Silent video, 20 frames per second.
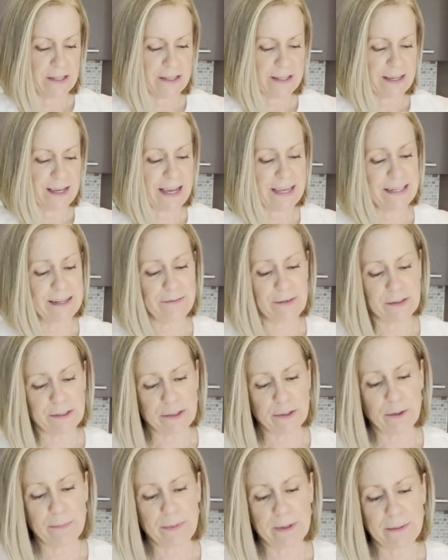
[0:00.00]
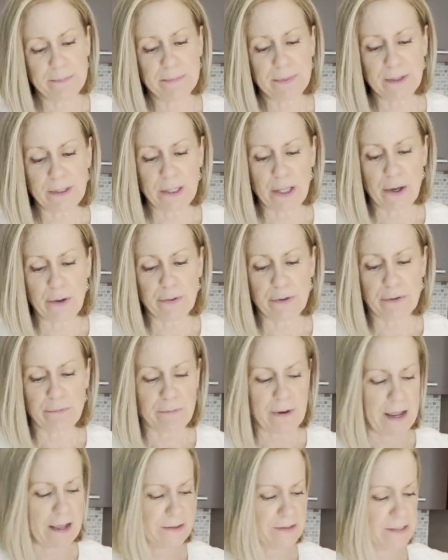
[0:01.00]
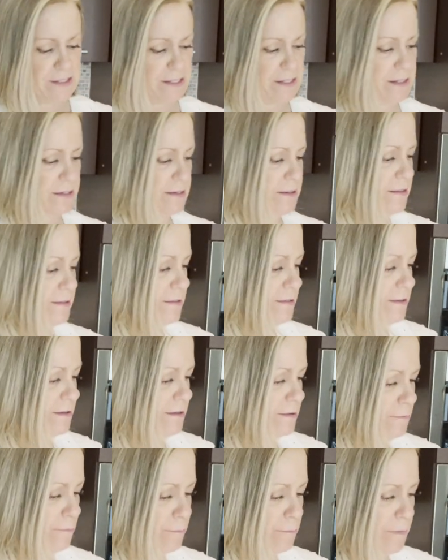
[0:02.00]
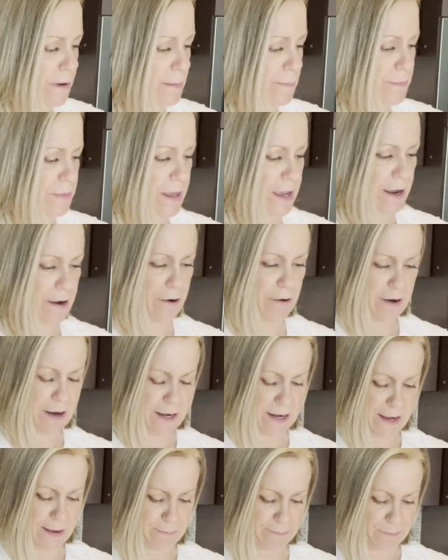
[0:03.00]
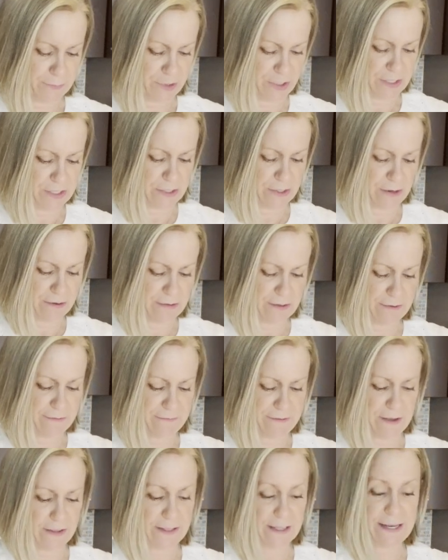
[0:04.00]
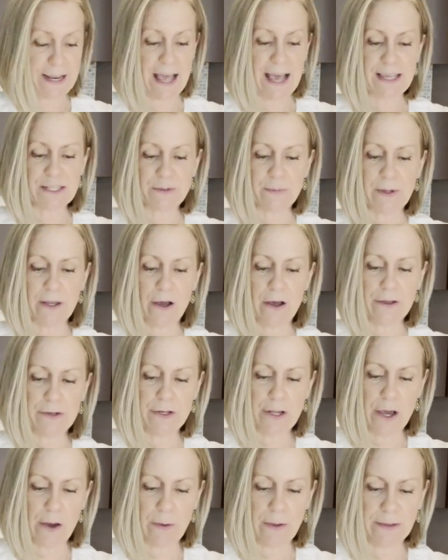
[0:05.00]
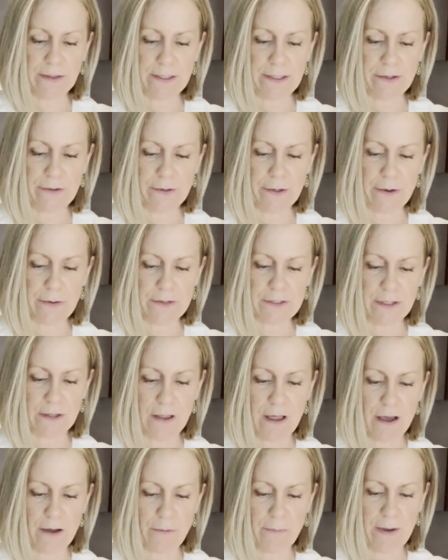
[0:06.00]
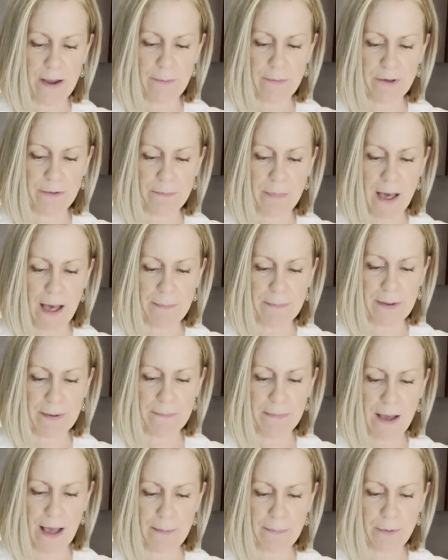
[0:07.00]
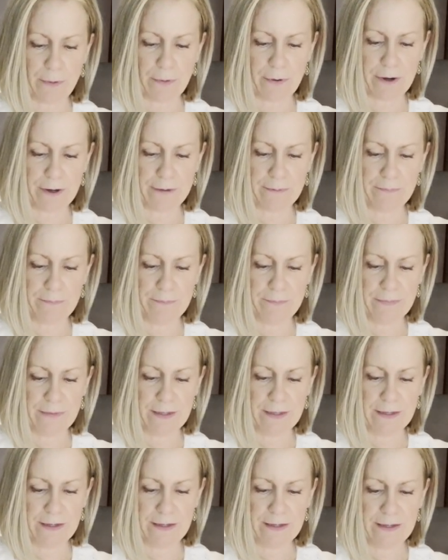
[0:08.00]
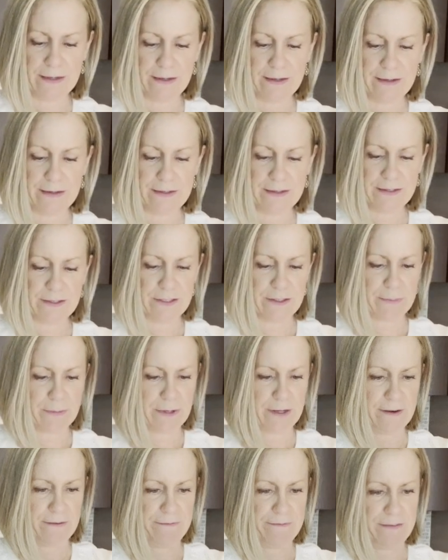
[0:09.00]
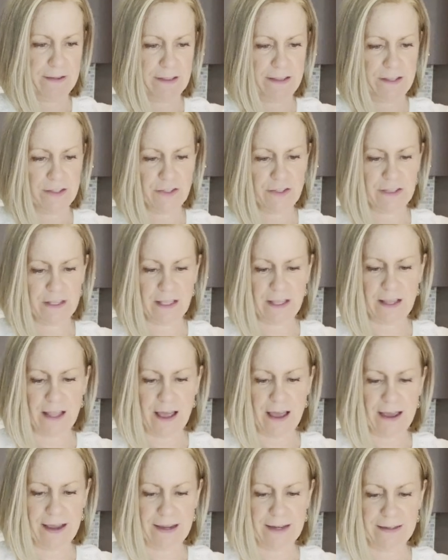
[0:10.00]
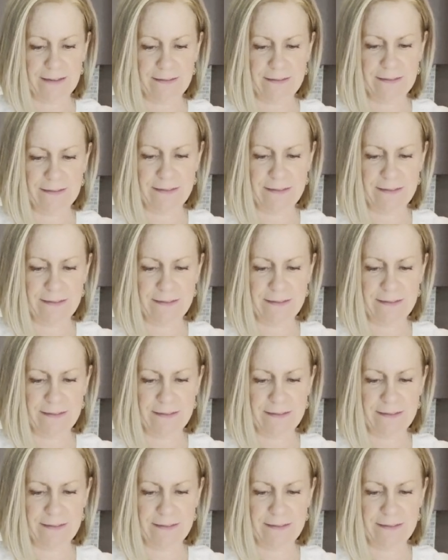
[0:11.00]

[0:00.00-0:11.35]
kind of a little bit below the rounded rim there, and I'm just going to fill it. As we all know, a little goes a long way with Poppin popcorn. So I'm going to fill it to the line.